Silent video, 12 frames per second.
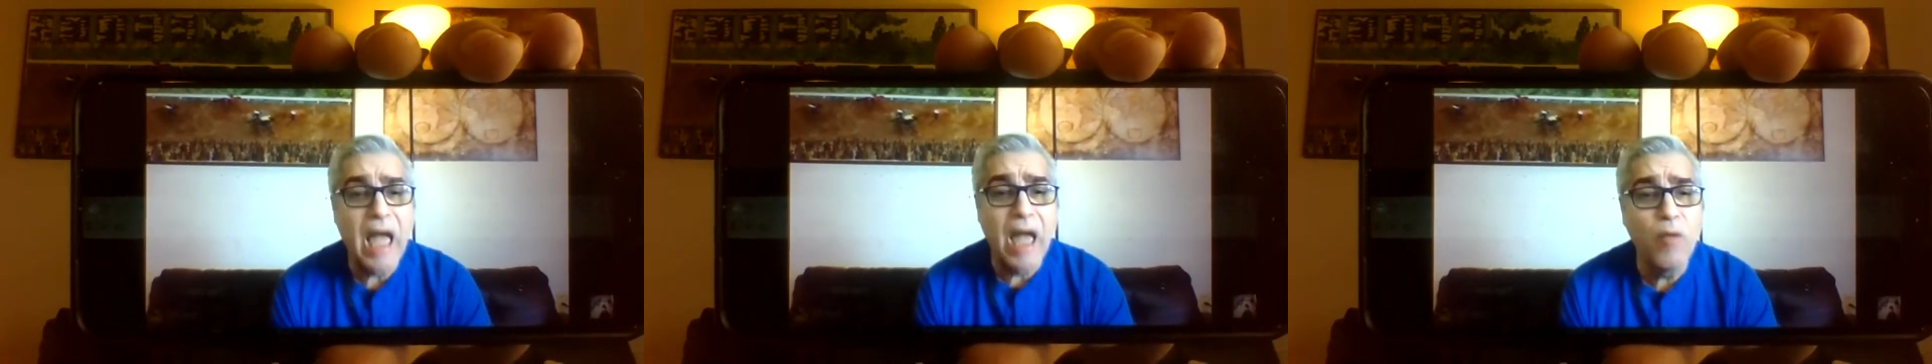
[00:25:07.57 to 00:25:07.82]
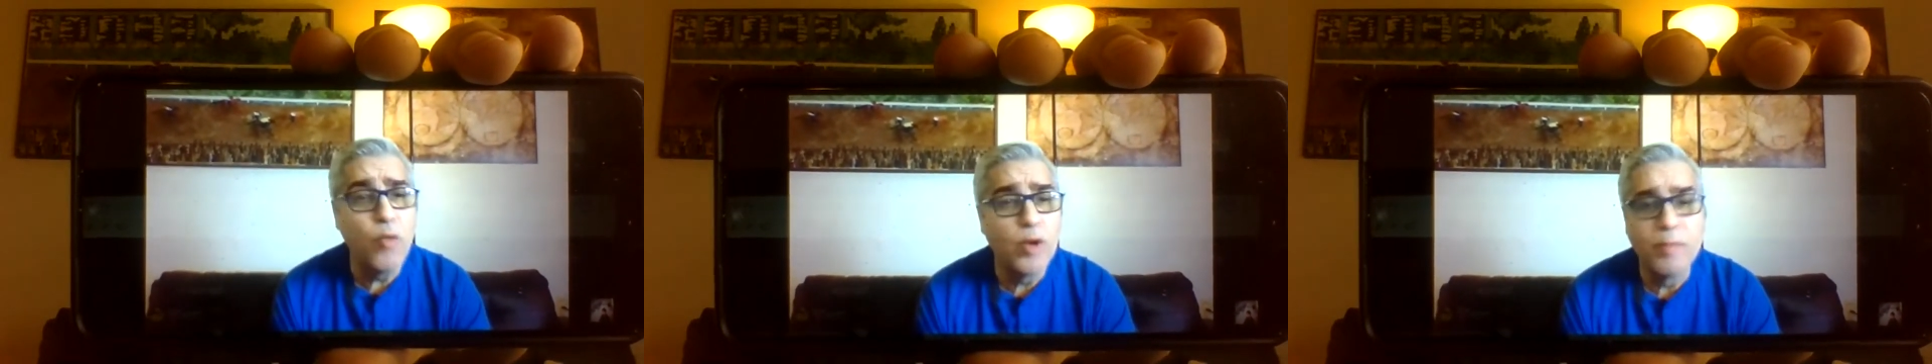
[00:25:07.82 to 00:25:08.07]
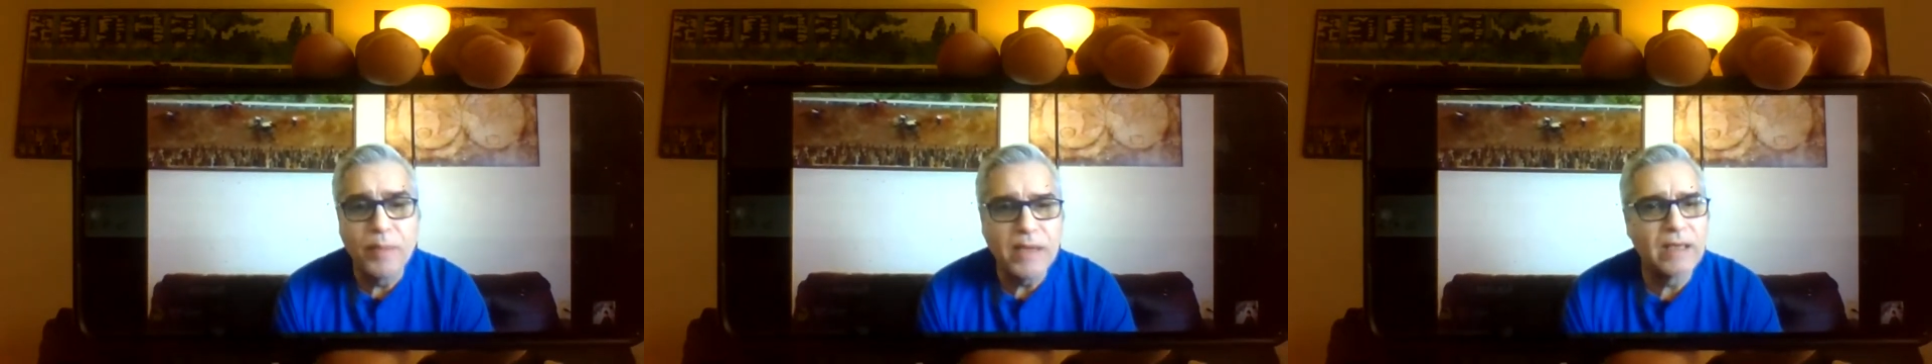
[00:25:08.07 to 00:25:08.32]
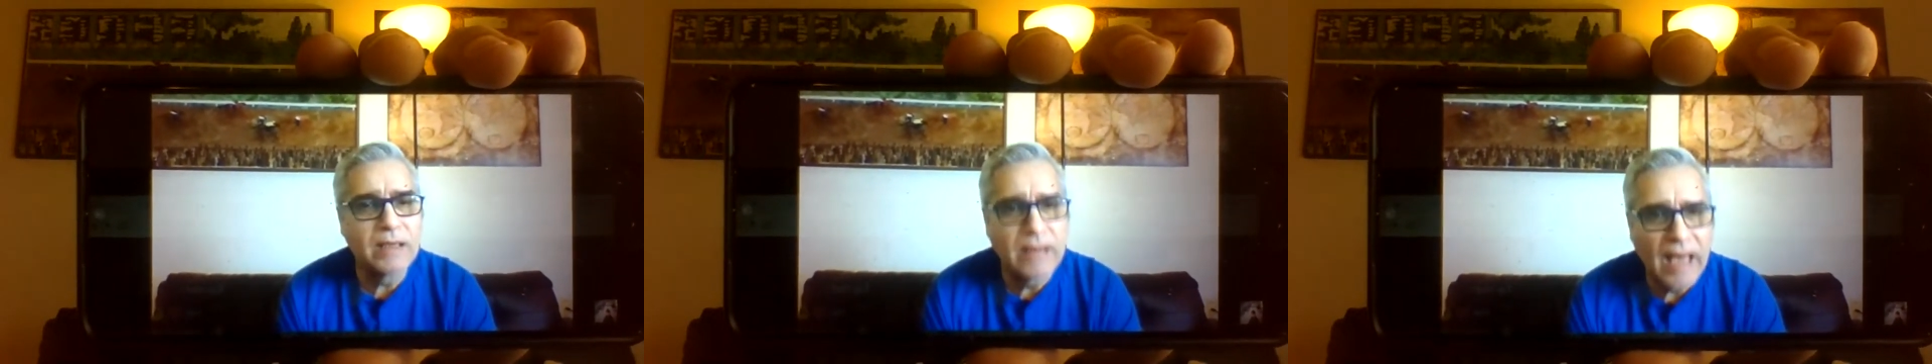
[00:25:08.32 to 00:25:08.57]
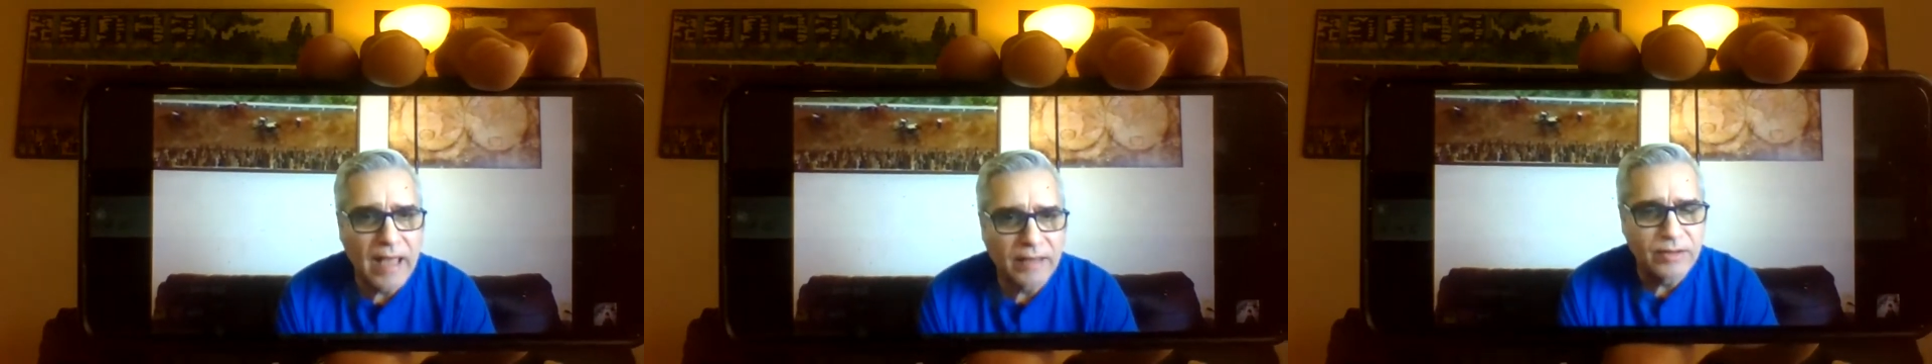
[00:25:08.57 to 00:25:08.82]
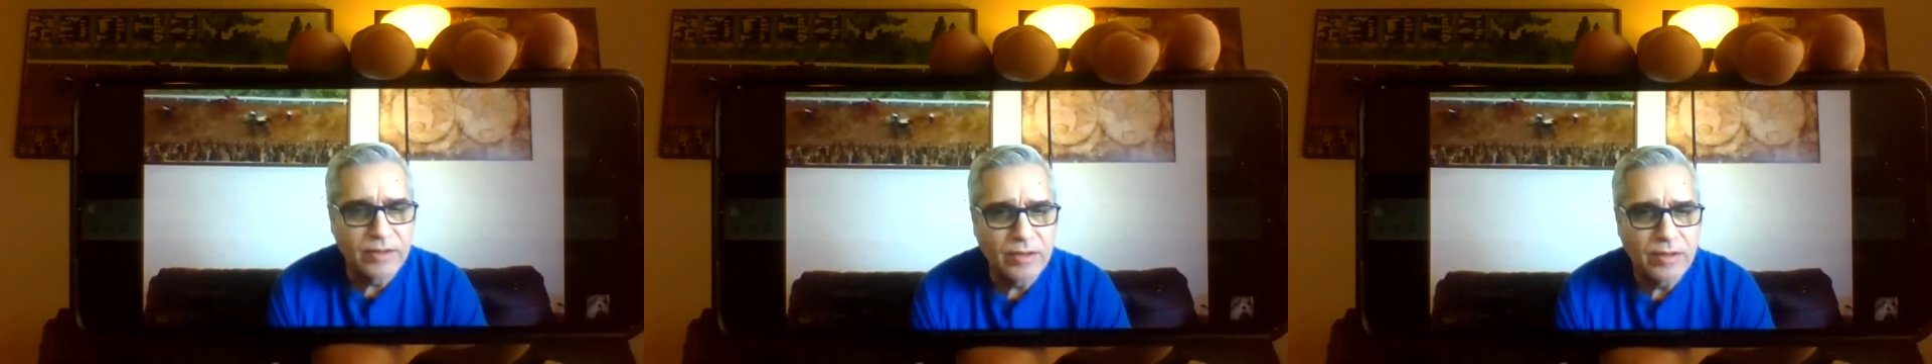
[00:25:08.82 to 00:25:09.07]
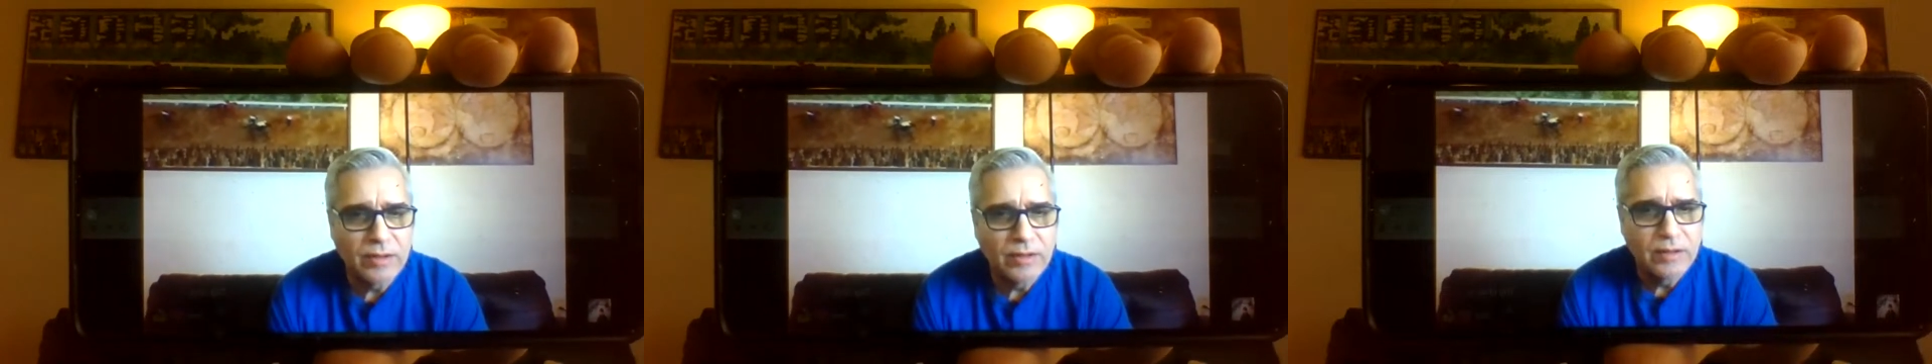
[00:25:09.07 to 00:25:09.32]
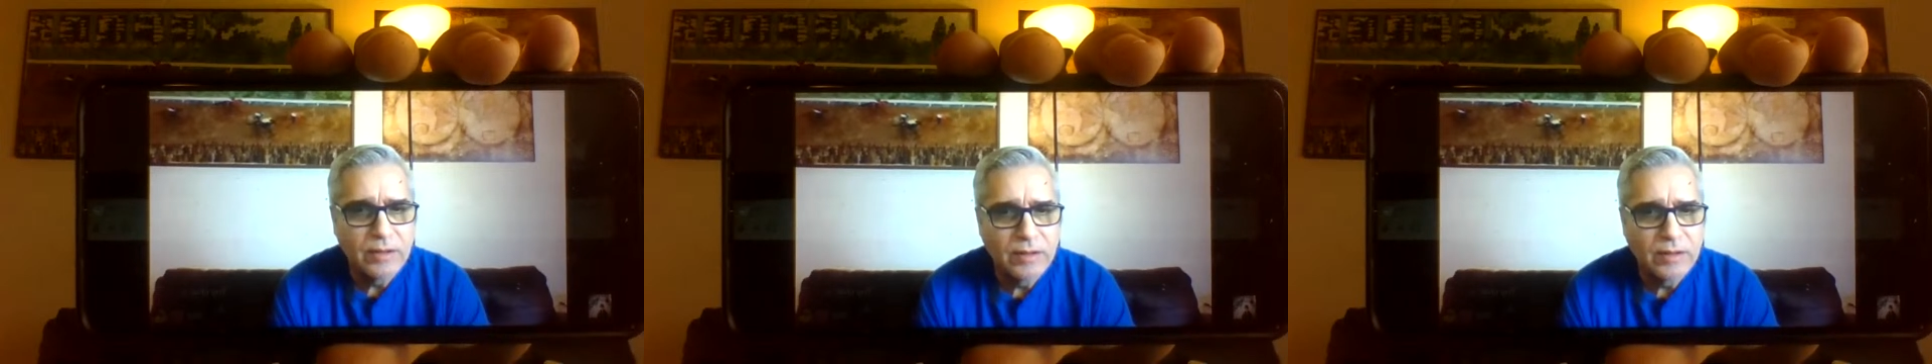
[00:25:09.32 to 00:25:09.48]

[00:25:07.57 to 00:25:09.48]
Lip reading: I wouldn't be against,